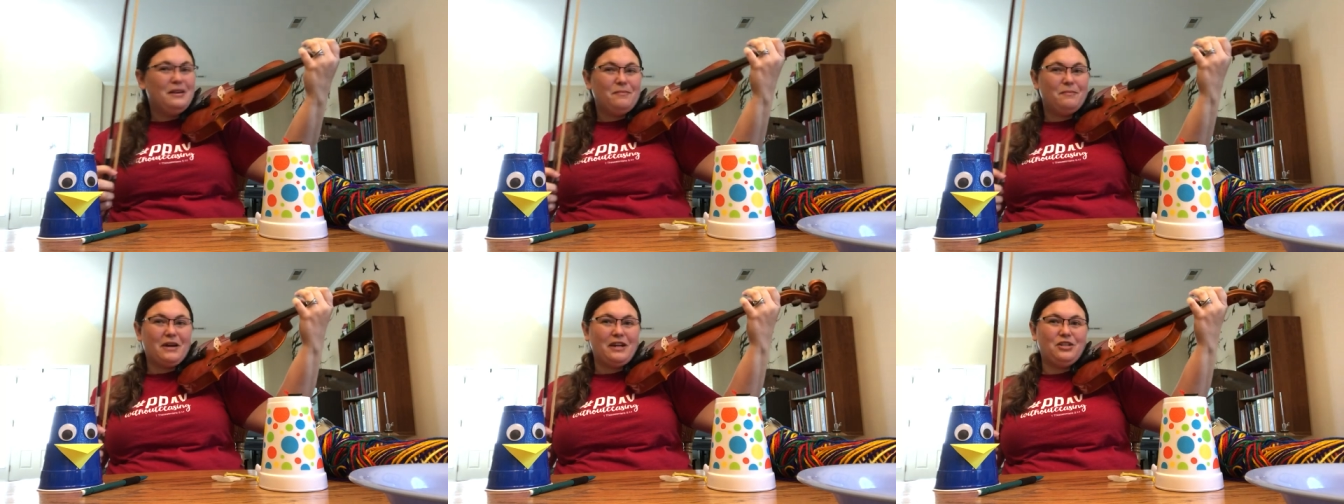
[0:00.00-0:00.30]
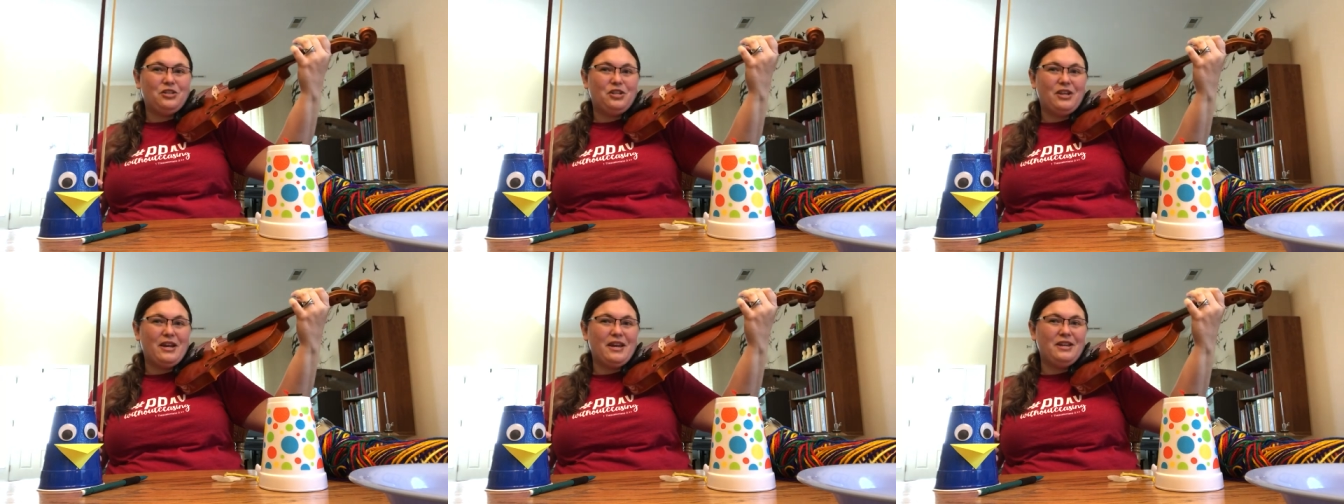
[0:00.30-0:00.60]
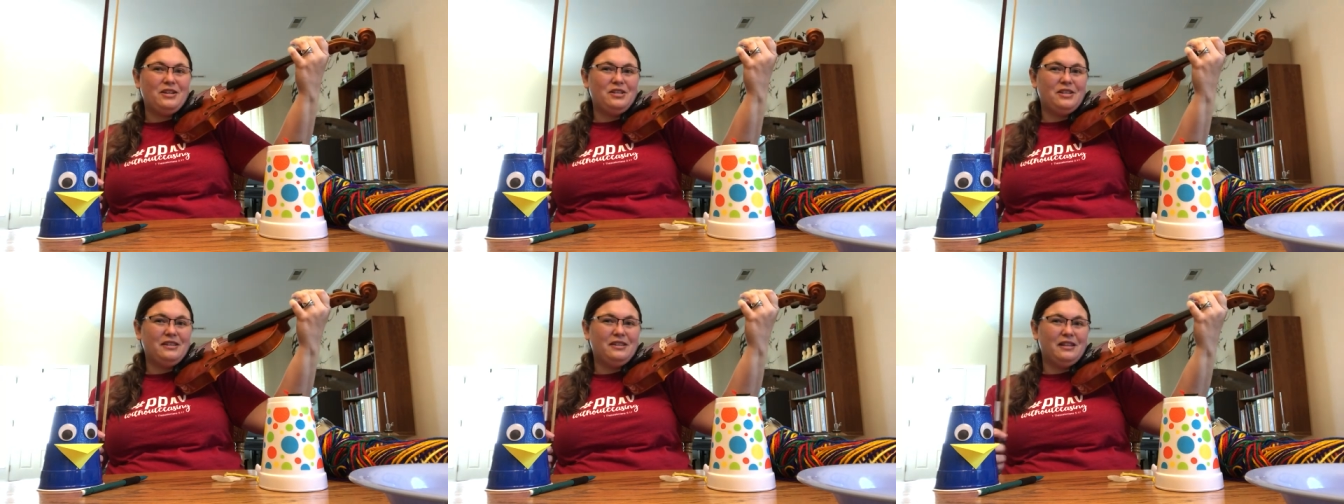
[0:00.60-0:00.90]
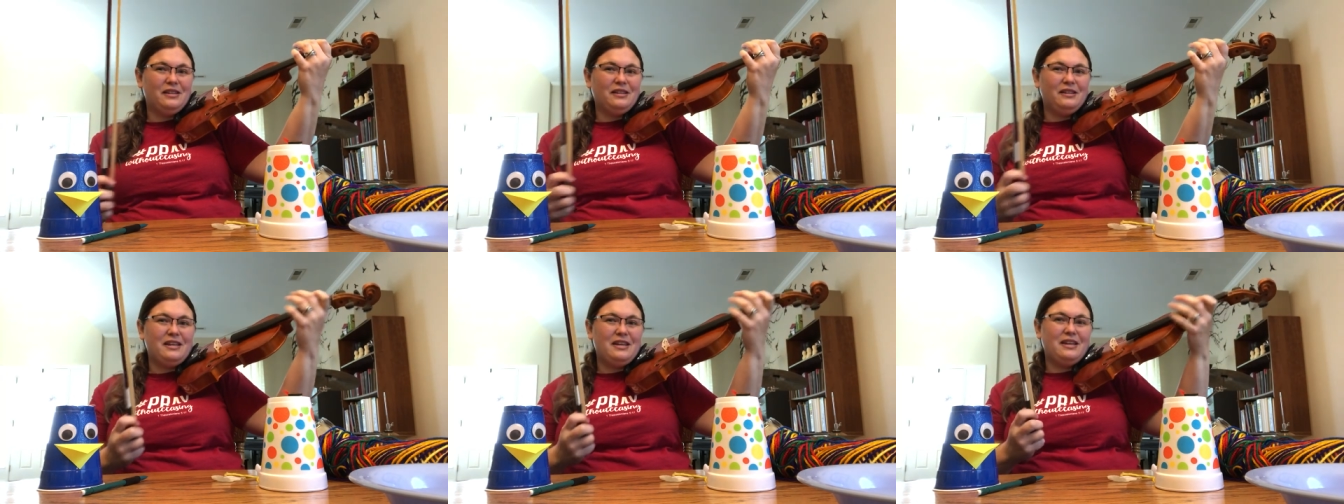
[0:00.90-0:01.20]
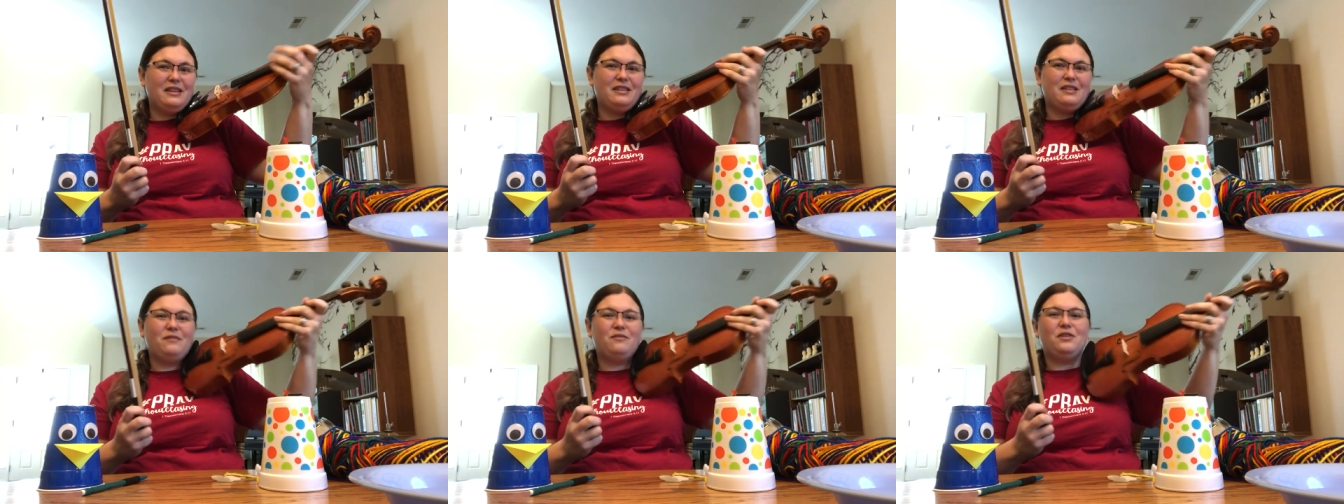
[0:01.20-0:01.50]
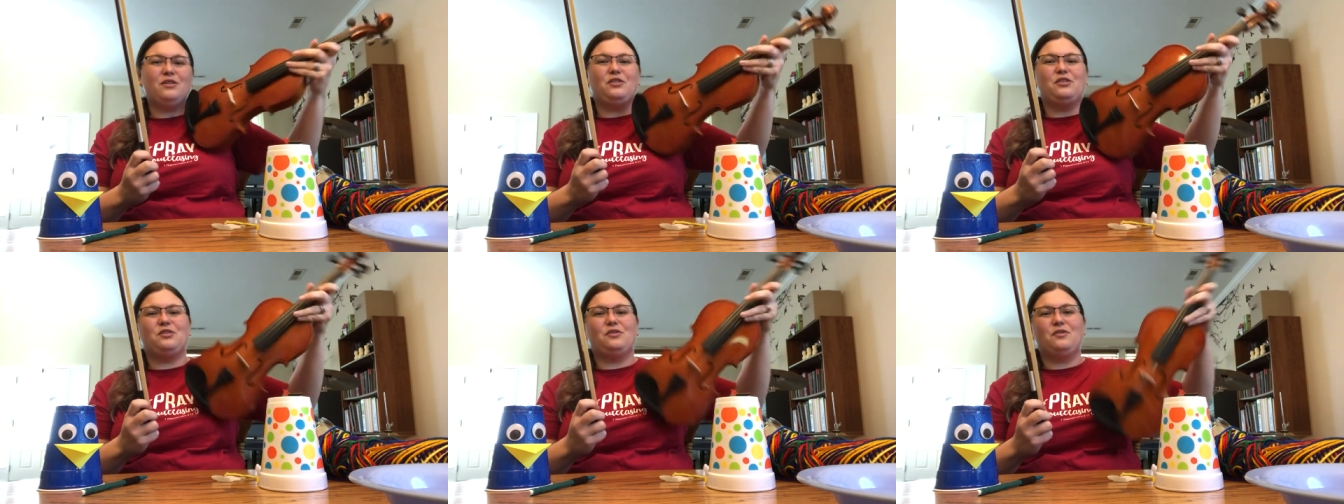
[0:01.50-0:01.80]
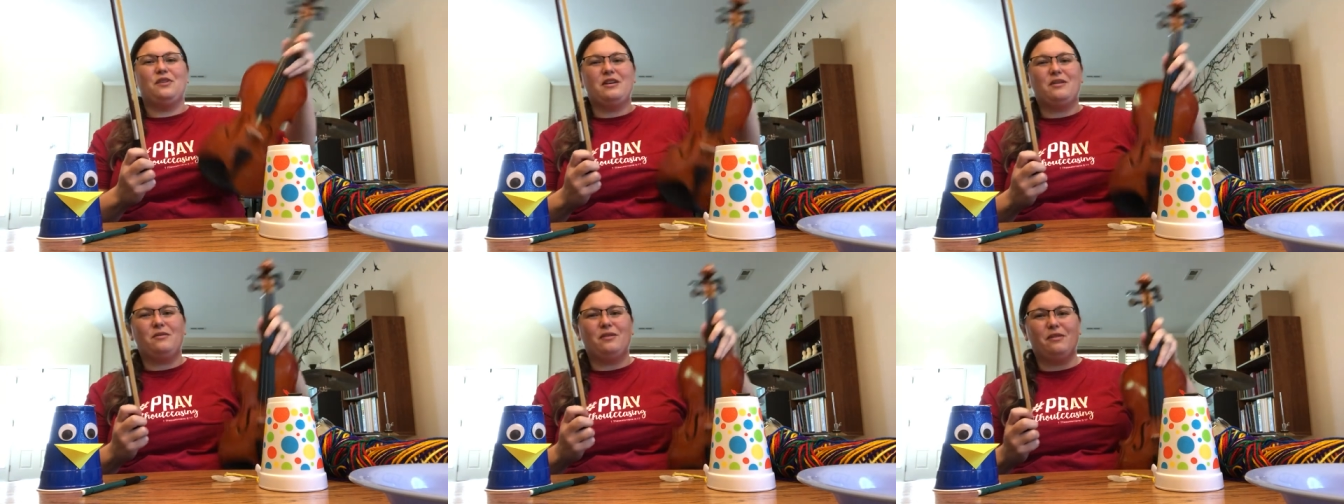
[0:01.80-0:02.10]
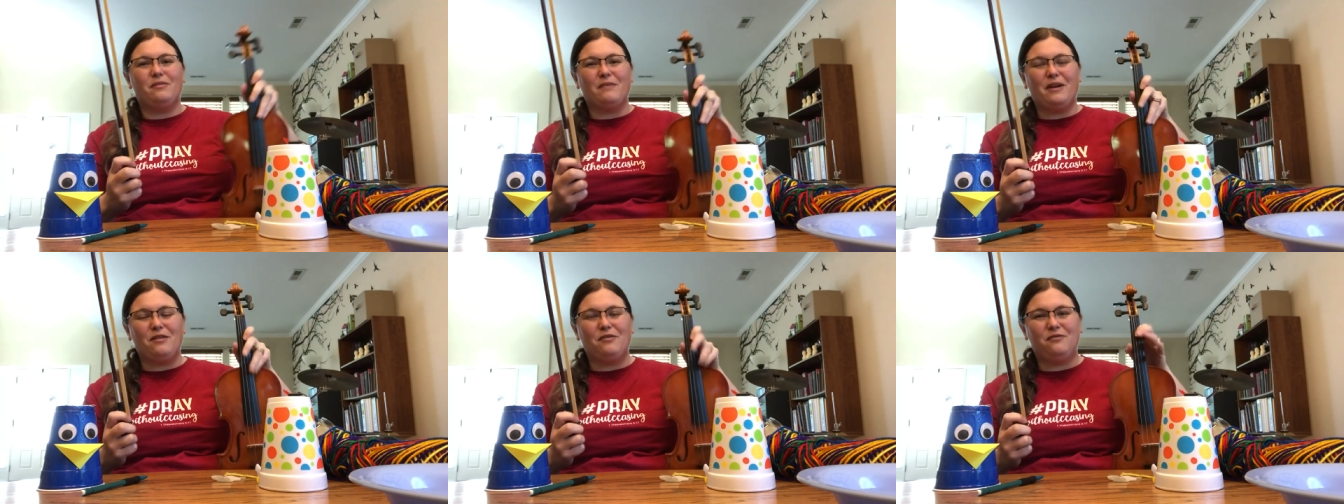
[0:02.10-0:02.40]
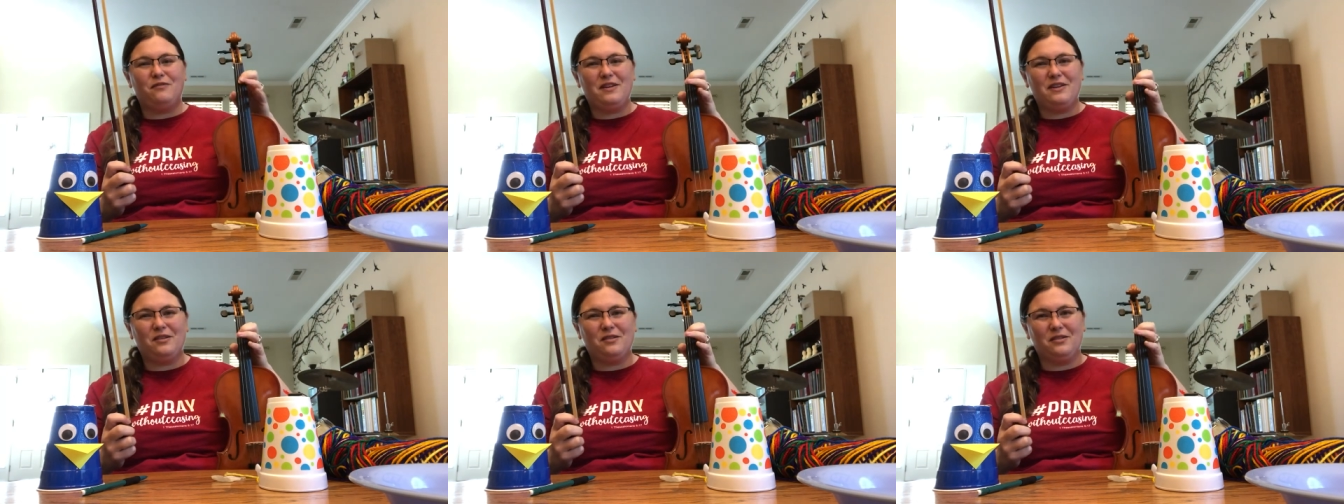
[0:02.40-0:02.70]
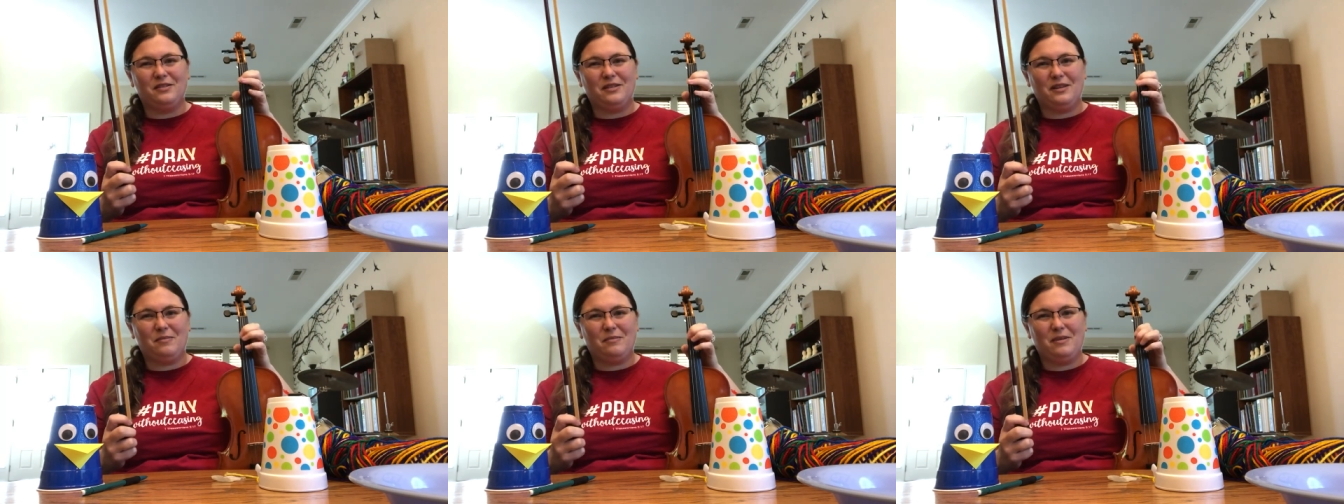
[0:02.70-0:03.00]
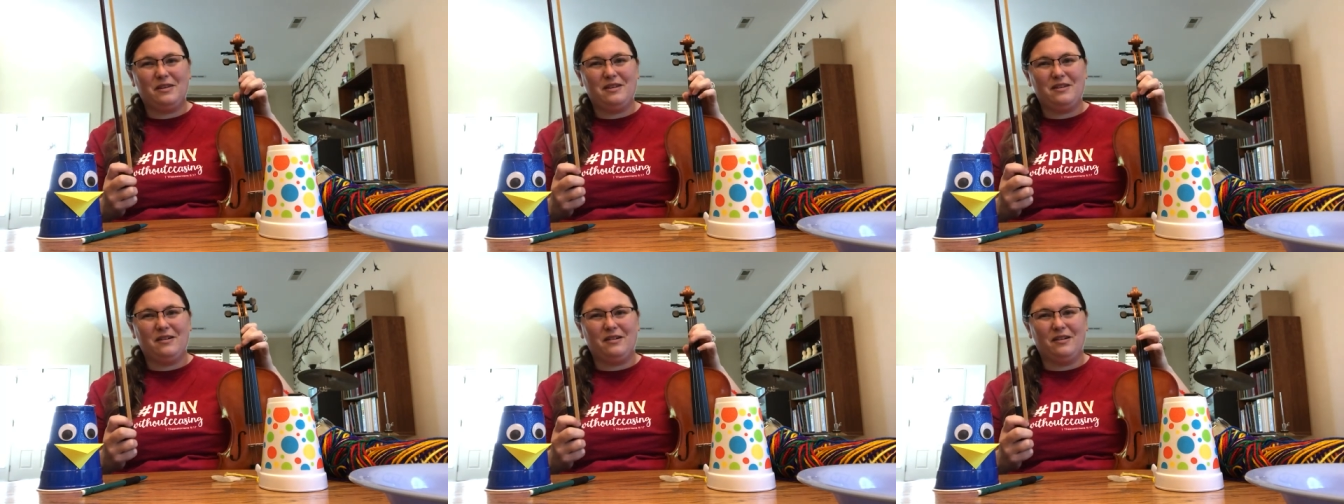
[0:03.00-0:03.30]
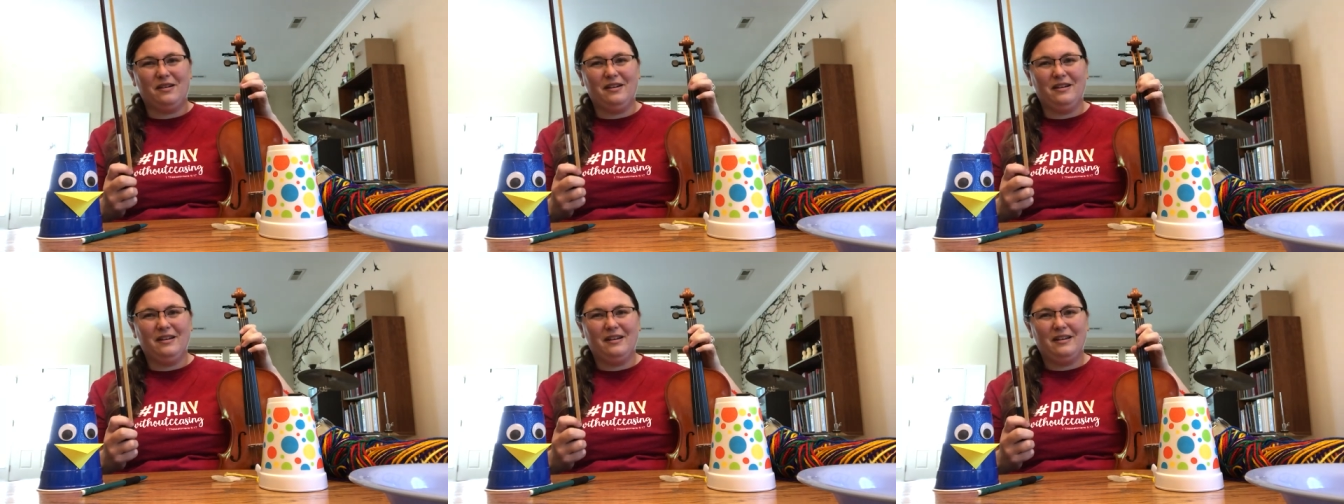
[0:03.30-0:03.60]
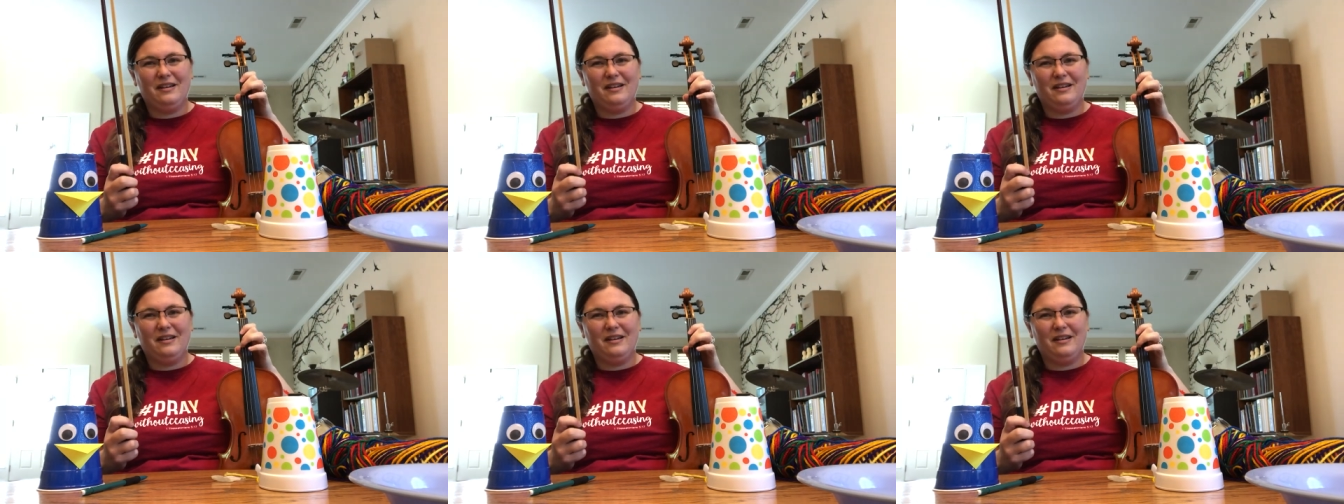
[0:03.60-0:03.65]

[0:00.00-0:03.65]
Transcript: by changing the length of the string with my fingers up here,